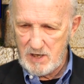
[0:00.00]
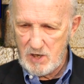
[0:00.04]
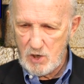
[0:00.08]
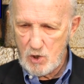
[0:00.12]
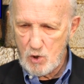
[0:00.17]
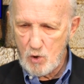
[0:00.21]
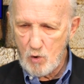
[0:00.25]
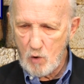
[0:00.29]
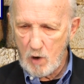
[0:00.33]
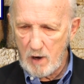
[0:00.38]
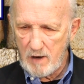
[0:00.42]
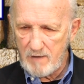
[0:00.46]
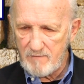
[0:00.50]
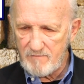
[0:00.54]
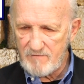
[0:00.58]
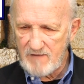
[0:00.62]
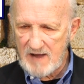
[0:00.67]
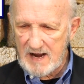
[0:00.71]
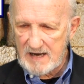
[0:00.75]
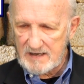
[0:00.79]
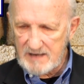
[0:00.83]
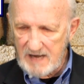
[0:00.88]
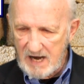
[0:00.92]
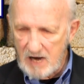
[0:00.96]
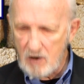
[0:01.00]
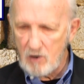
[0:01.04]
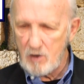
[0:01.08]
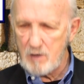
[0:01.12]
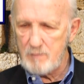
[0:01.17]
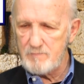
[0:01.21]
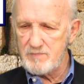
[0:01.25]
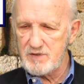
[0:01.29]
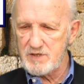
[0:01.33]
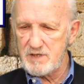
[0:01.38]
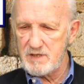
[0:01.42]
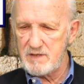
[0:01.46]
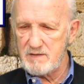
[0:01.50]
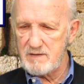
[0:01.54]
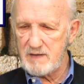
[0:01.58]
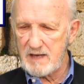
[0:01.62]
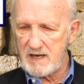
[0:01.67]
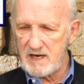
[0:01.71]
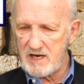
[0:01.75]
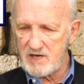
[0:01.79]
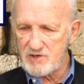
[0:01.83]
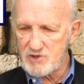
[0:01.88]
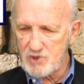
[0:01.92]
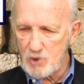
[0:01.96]
who are in fact Arabs
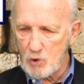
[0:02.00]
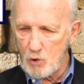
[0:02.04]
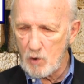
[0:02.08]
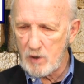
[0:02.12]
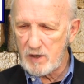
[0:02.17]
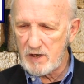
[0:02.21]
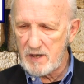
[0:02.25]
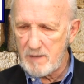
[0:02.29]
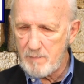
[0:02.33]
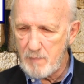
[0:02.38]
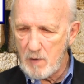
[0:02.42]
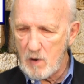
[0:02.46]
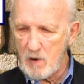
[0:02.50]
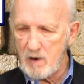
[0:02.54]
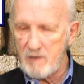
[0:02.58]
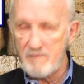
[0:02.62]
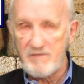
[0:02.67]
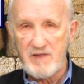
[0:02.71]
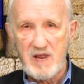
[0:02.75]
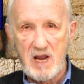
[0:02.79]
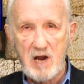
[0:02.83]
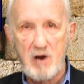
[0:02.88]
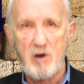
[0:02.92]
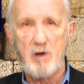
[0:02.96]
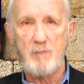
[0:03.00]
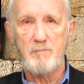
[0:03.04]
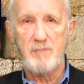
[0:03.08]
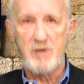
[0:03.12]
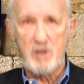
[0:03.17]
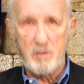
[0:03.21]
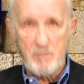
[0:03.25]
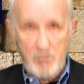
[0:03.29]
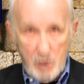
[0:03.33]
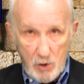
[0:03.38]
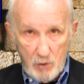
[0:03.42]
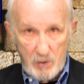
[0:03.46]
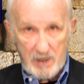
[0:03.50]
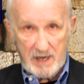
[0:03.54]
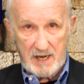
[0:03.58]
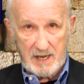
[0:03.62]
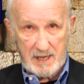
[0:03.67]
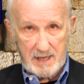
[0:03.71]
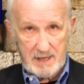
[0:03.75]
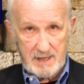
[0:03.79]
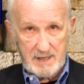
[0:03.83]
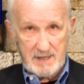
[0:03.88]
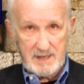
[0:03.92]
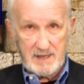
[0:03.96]
and historically part of the Arab
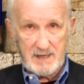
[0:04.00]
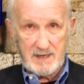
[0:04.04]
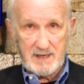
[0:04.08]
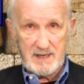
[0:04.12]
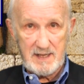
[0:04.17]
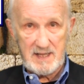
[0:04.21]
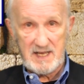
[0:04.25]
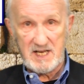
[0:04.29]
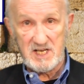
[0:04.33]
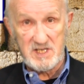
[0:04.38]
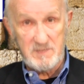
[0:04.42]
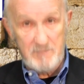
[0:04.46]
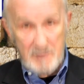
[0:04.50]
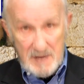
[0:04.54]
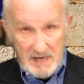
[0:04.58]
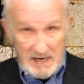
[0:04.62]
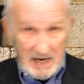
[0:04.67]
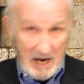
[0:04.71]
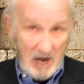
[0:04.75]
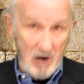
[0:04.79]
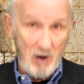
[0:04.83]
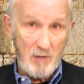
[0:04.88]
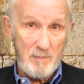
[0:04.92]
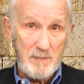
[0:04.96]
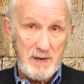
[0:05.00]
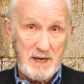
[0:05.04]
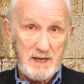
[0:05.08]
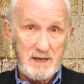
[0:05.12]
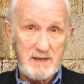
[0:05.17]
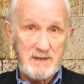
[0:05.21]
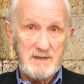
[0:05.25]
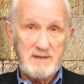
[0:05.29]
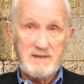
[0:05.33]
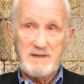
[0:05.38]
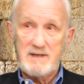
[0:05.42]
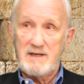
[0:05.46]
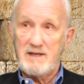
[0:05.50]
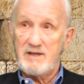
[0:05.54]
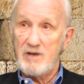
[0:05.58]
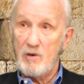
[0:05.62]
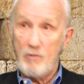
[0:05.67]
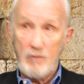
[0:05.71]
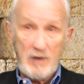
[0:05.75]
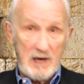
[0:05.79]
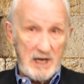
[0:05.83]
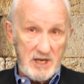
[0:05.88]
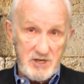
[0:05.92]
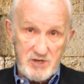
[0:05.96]
community. They speak Arabic. Their
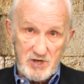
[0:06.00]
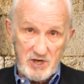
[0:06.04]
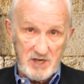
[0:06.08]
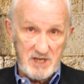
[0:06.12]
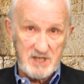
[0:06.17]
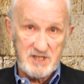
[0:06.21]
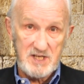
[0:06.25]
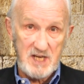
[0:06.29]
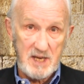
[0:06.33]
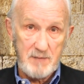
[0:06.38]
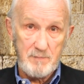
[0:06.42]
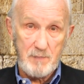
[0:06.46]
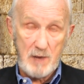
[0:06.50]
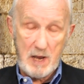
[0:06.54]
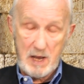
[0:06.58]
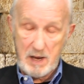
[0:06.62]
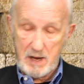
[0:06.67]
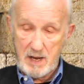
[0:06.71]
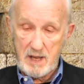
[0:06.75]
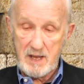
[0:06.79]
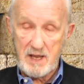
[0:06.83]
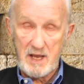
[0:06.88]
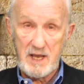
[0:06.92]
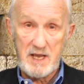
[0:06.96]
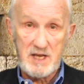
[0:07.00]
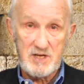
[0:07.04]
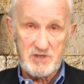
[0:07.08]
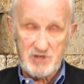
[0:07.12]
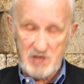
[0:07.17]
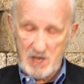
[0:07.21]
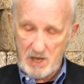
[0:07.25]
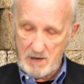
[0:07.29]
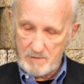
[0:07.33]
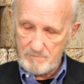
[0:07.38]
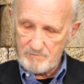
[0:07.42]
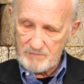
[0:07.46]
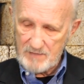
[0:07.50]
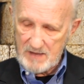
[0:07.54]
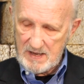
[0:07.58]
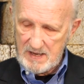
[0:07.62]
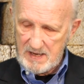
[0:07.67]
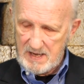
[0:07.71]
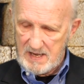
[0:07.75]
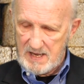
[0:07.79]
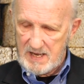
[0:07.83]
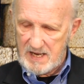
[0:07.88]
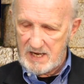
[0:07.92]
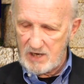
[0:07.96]
religion is Islam."
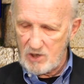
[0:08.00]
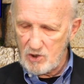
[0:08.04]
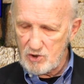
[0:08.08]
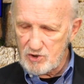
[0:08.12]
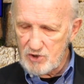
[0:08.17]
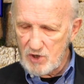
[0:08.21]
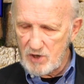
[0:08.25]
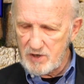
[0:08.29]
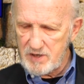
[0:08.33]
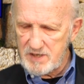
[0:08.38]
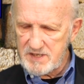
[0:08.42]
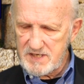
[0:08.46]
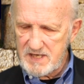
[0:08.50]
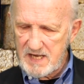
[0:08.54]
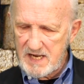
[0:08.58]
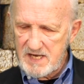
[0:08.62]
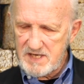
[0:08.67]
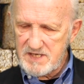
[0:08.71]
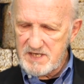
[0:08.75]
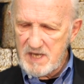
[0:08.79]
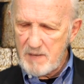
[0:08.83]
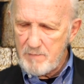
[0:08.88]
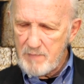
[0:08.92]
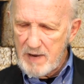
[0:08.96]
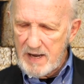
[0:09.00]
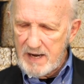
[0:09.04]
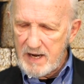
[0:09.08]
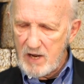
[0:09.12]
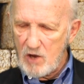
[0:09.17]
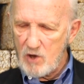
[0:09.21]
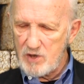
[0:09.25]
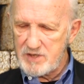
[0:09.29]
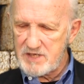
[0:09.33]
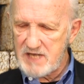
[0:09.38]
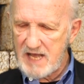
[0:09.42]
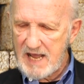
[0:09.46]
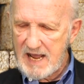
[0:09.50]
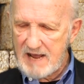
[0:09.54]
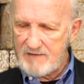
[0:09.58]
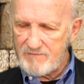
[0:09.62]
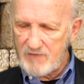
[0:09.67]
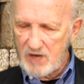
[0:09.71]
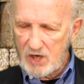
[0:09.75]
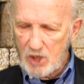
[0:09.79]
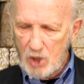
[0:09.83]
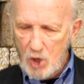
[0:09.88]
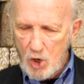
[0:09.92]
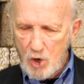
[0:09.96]
He goes on to say somebody ought to have
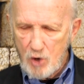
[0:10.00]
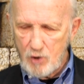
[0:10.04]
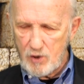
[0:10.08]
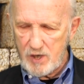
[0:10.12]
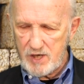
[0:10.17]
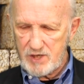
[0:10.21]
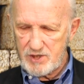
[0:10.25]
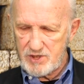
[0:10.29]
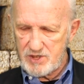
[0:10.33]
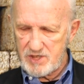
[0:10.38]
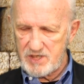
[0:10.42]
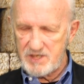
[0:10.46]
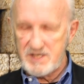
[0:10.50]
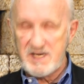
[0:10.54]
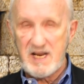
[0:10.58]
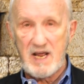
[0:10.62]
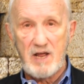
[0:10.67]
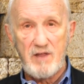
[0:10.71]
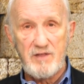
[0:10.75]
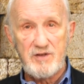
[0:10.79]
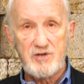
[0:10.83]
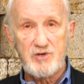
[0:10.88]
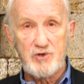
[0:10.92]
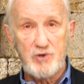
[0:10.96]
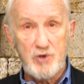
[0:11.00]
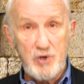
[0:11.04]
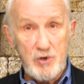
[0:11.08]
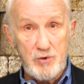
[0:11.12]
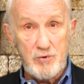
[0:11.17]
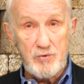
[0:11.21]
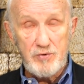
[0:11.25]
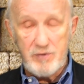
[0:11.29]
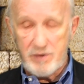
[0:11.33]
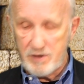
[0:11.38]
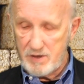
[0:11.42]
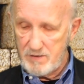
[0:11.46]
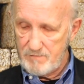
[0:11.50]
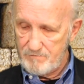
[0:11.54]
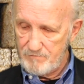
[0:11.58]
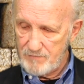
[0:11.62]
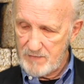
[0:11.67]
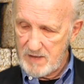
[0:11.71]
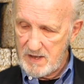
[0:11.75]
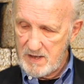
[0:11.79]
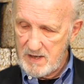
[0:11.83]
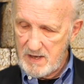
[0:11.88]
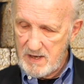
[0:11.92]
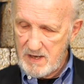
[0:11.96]
the courage to tell the truth.
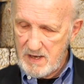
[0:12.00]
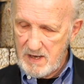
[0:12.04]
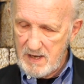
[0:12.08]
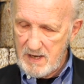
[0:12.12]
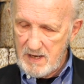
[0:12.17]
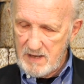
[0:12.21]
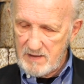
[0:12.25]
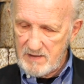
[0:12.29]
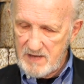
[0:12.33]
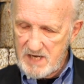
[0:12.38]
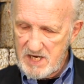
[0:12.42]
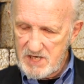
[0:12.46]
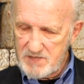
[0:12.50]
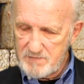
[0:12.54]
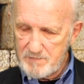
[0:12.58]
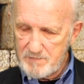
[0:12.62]
These